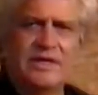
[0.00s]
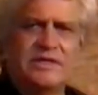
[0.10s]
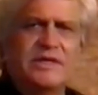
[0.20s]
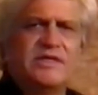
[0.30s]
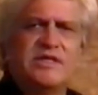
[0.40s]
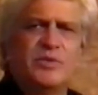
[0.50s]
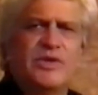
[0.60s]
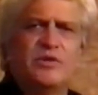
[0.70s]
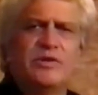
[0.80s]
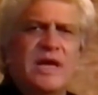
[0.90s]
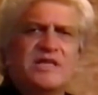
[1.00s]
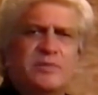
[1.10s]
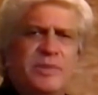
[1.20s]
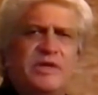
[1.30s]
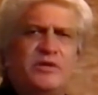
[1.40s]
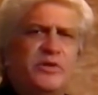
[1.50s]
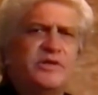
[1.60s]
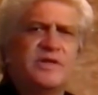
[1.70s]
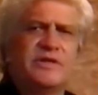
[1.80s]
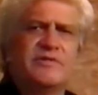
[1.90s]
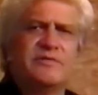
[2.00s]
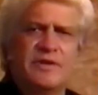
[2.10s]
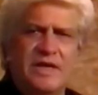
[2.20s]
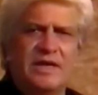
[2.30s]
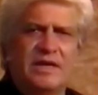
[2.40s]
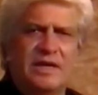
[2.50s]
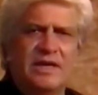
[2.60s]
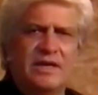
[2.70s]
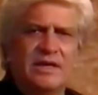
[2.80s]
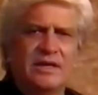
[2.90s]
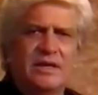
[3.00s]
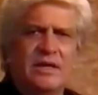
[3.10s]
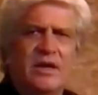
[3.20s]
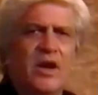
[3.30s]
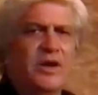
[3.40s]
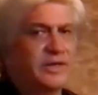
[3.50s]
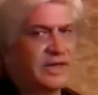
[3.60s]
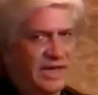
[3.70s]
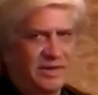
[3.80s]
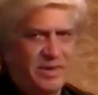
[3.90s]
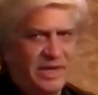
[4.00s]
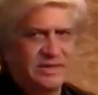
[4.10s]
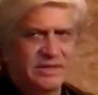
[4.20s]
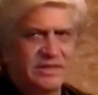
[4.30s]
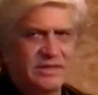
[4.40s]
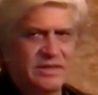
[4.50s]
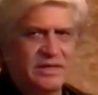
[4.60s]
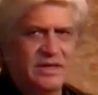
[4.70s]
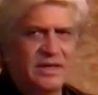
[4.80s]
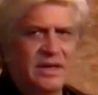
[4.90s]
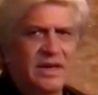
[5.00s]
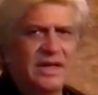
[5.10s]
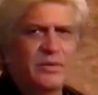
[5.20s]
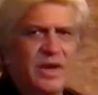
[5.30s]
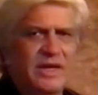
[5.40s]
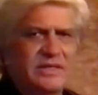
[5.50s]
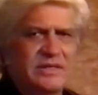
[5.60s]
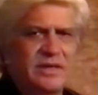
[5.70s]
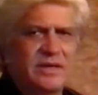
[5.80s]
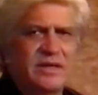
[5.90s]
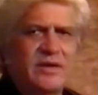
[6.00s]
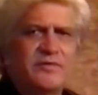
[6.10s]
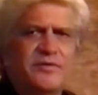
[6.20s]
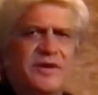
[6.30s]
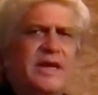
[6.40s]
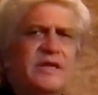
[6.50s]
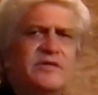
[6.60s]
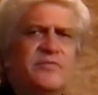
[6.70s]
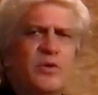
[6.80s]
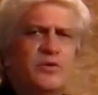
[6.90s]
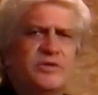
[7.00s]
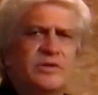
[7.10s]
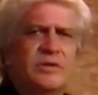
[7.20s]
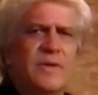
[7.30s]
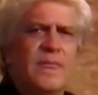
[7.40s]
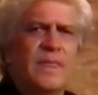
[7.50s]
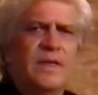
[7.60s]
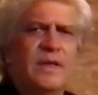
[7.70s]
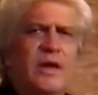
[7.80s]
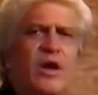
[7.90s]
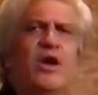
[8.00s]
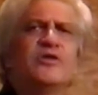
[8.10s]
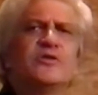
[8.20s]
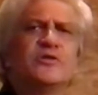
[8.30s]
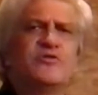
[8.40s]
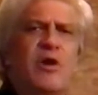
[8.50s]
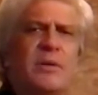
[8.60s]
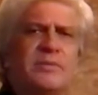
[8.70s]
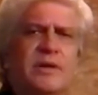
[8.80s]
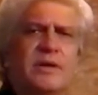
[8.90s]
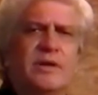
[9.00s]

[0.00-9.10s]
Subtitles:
Just as we do not speak to each other phonetically on a daily basis, likewise, phonetics of motion are also dropped